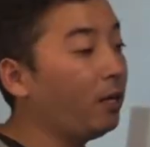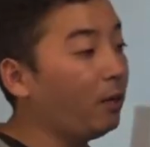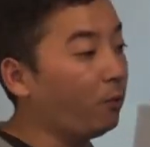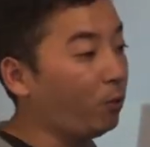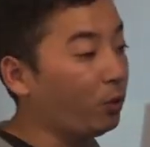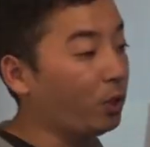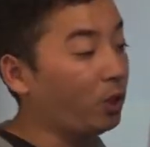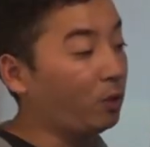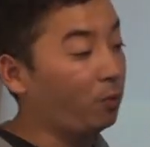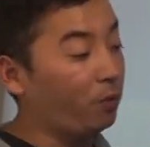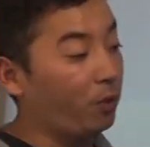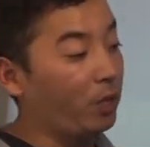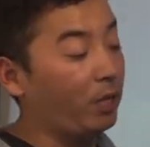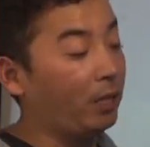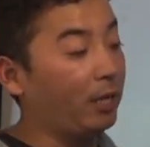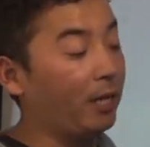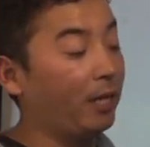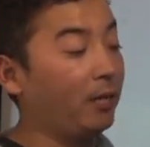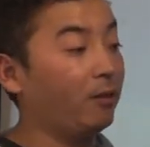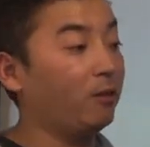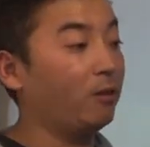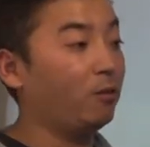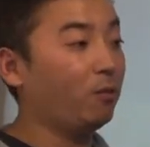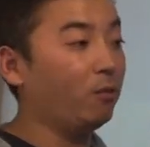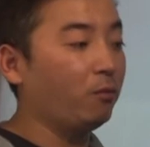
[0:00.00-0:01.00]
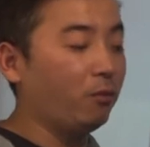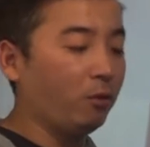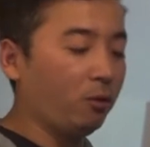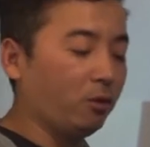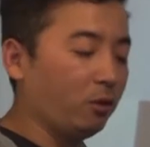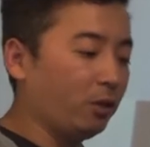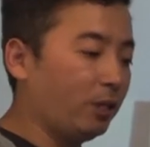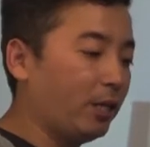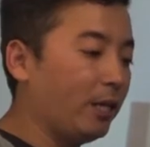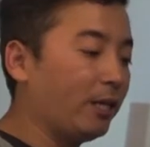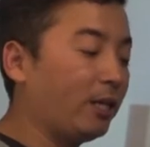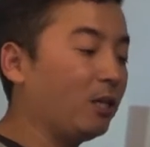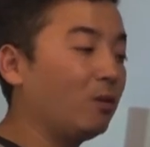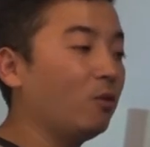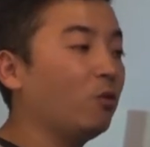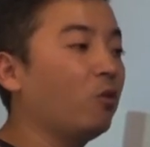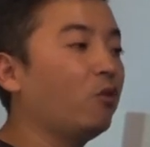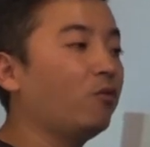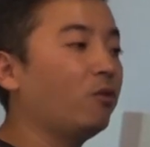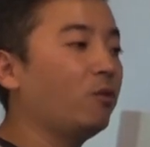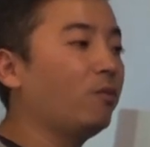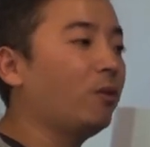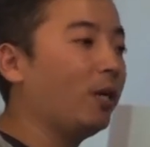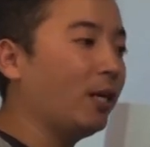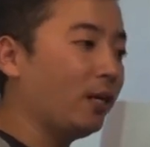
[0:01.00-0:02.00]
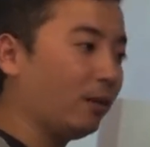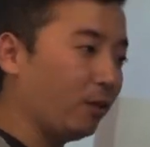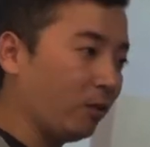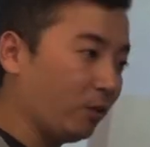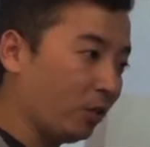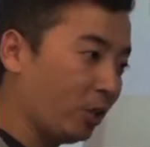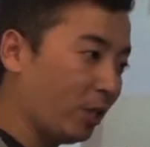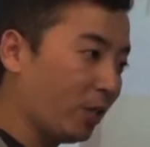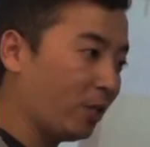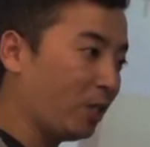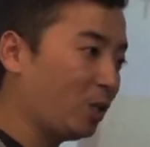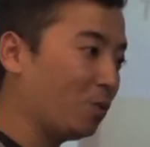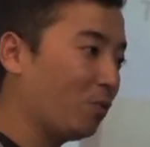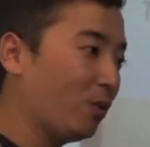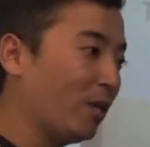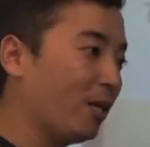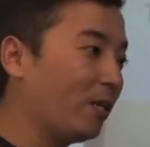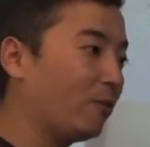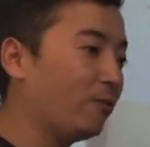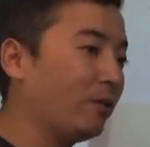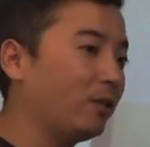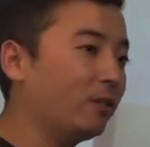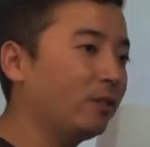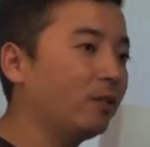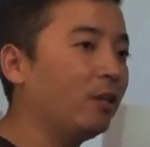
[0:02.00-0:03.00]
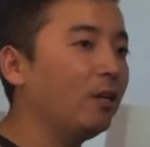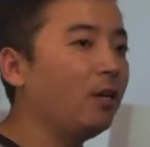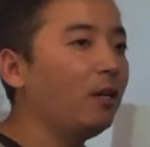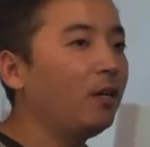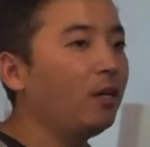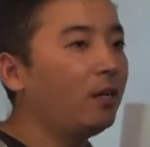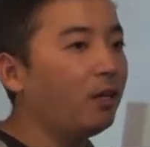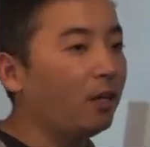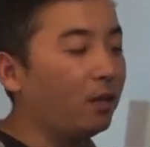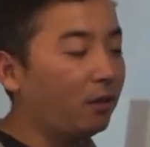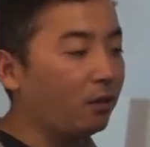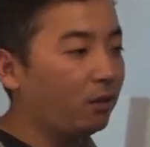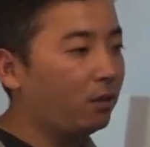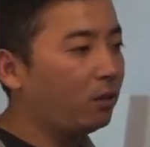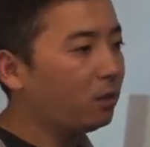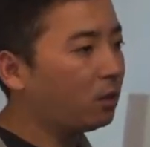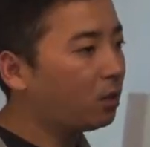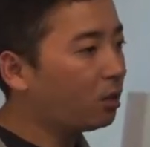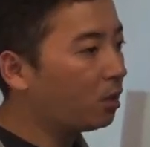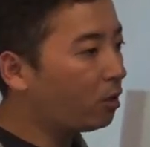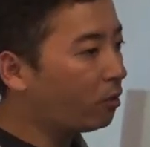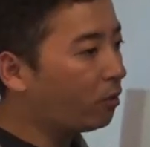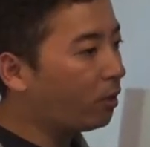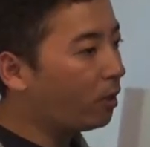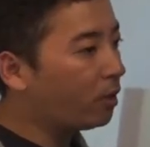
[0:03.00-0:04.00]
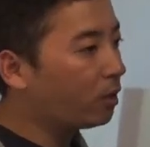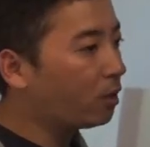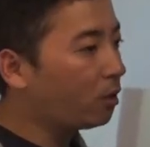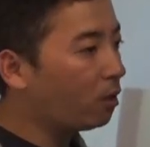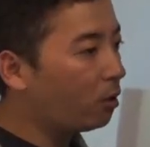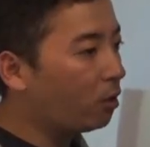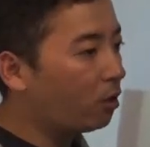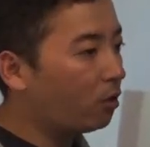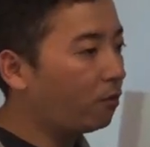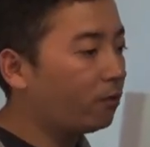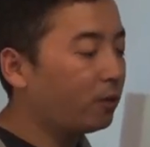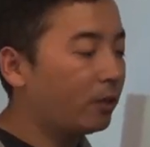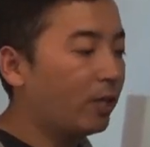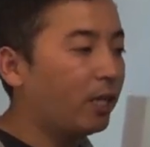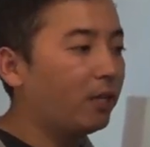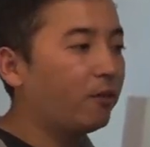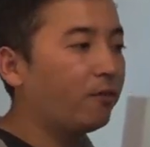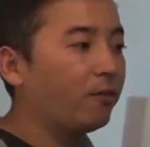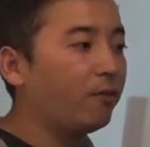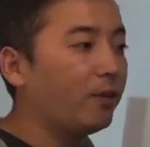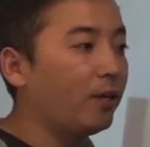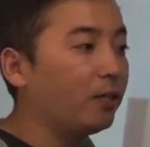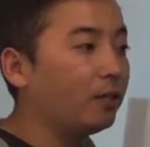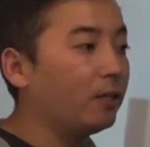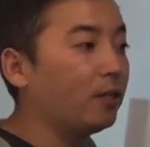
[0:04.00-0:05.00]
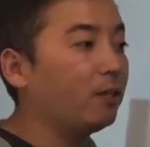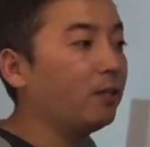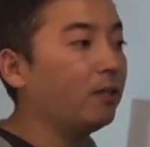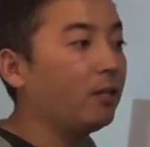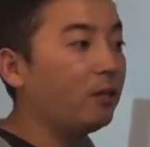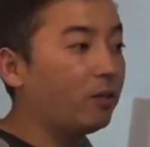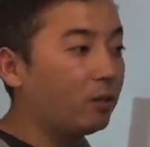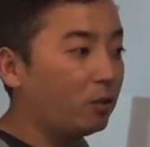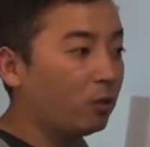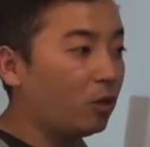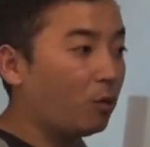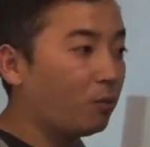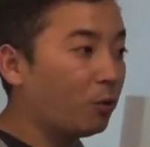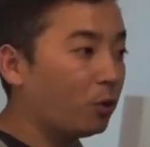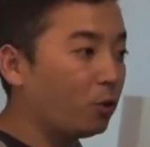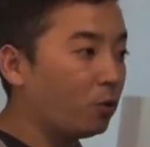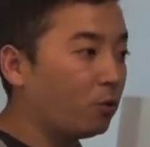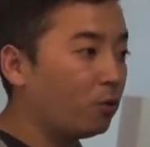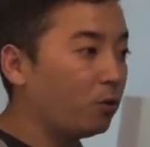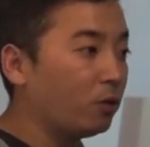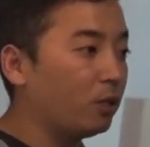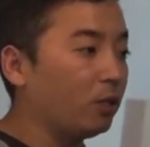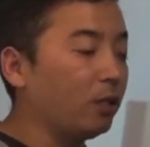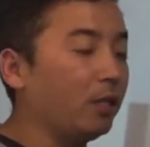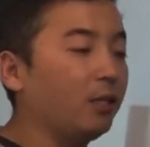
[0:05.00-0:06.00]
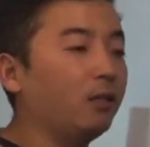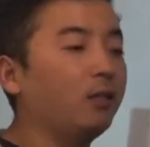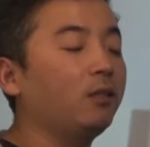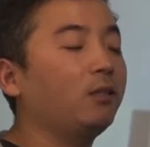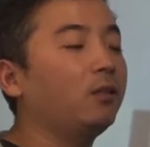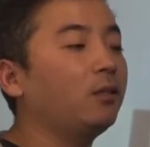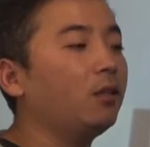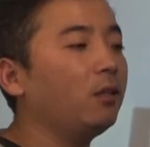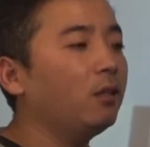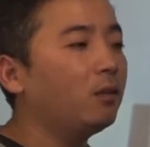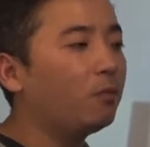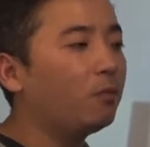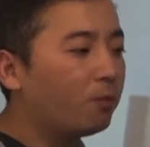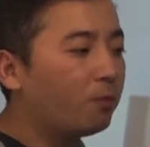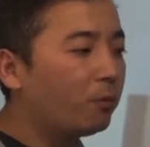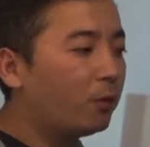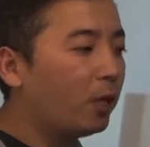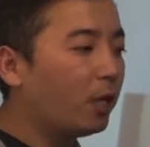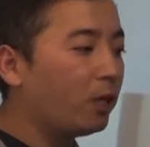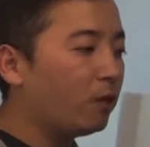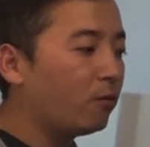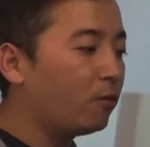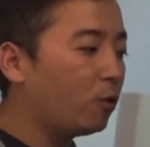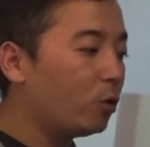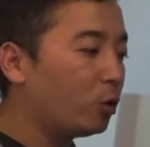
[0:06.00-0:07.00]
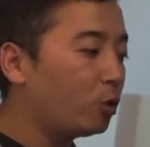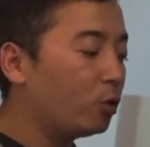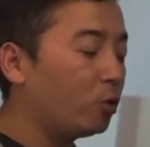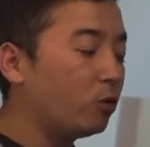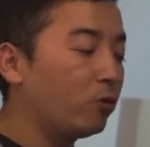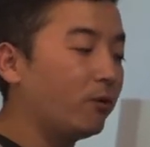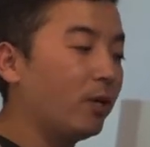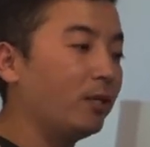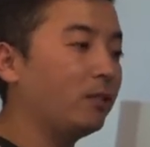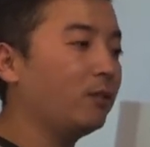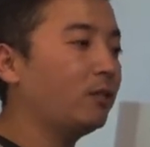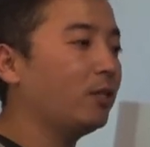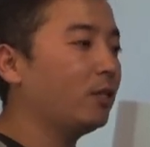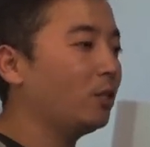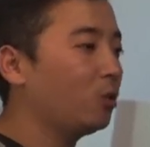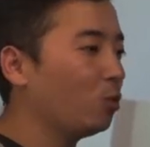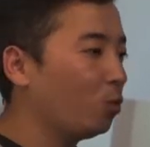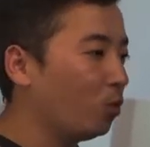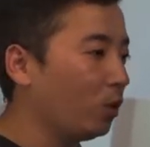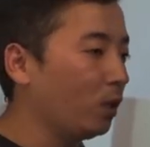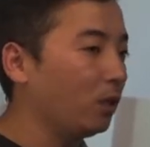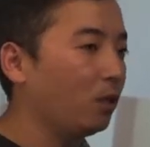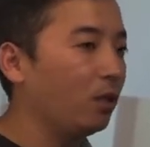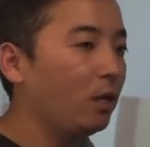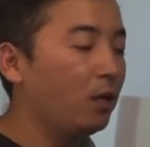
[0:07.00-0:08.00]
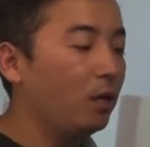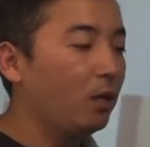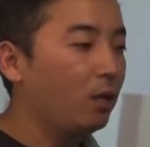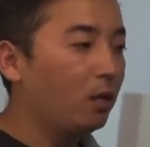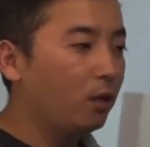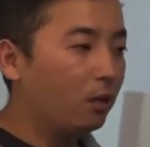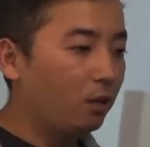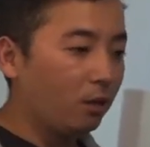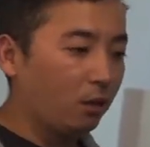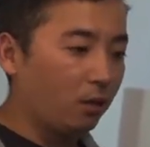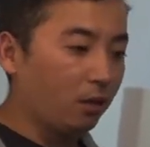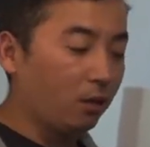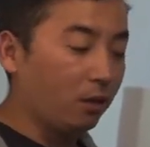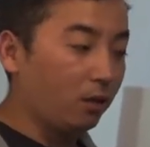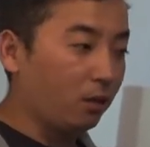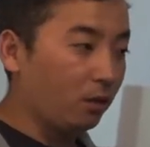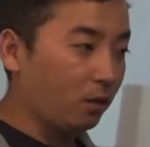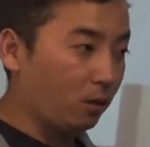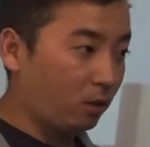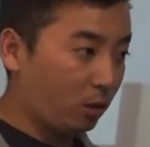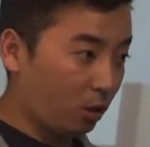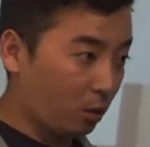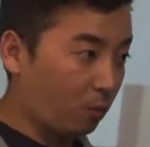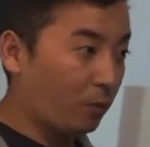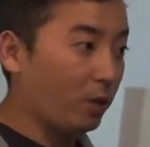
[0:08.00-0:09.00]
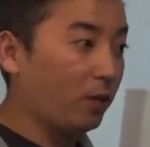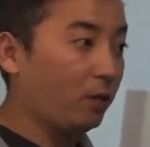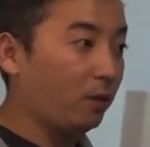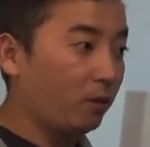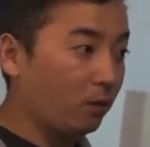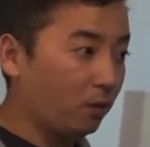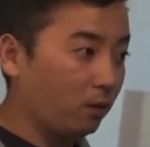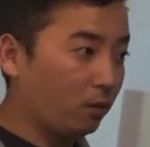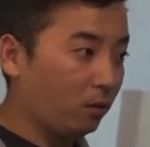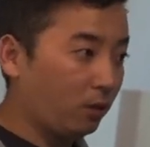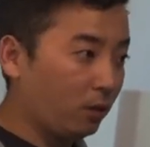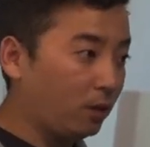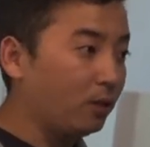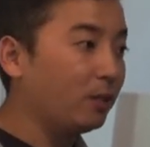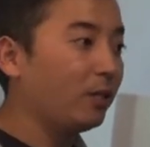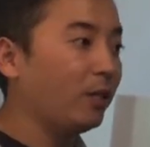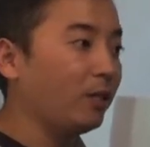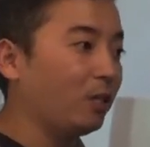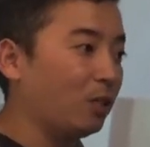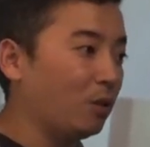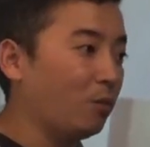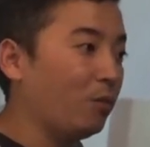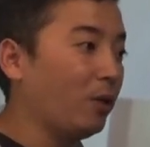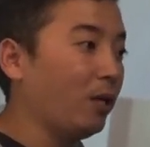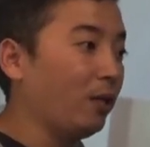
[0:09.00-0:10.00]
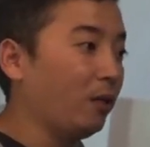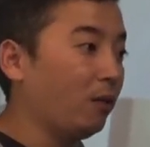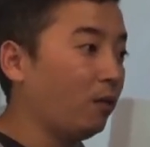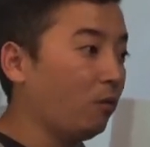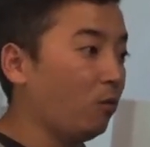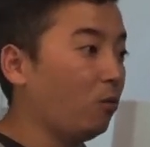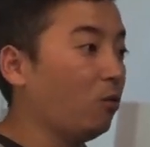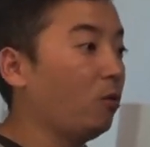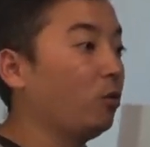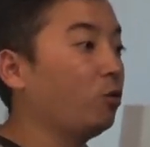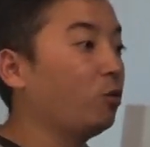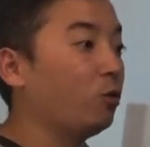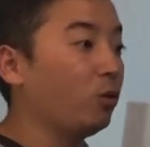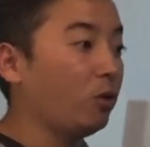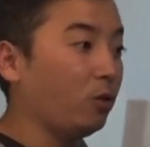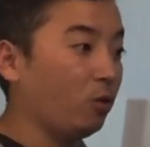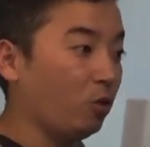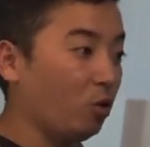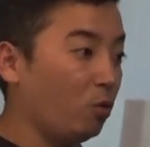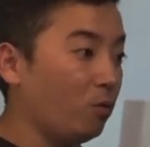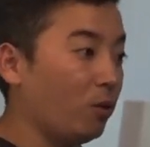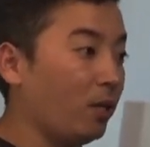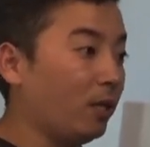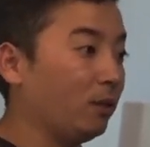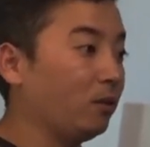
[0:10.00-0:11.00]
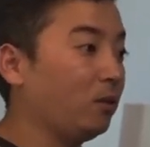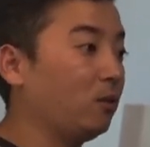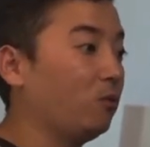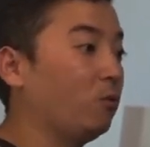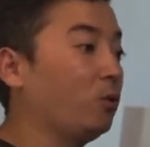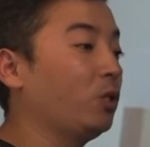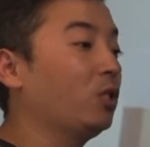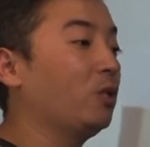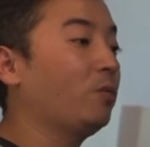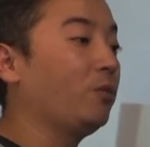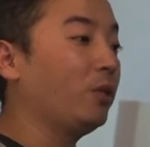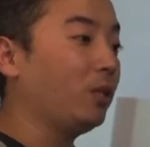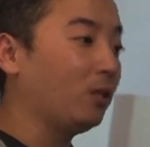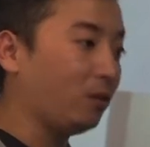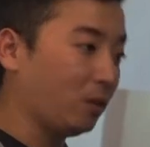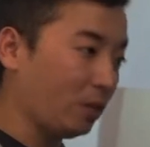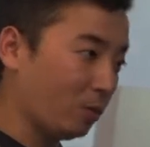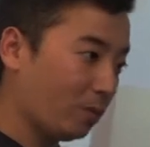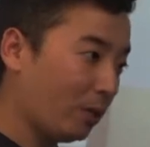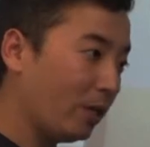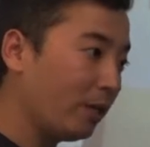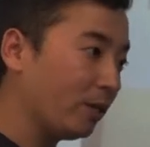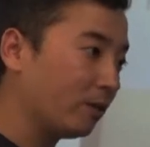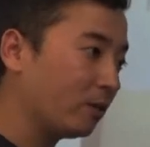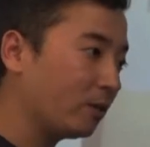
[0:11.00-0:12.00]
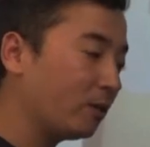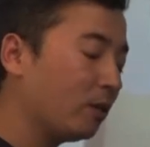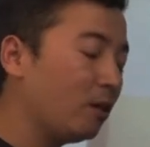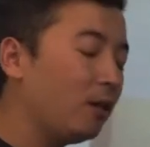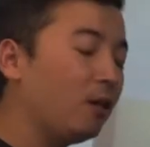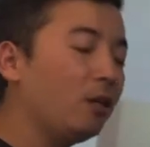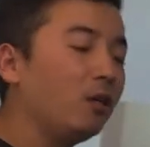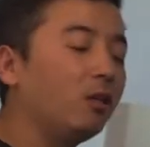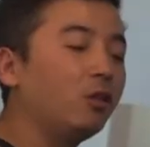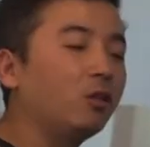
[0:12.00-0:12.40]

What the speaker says: which is being handled, you know, taken over by the Chinese migrants, and this creates a lot of side effects, and there's an opportunity, and it kind of also resonates with the Tibetan inside Tibet, also the nomads which are being displaced.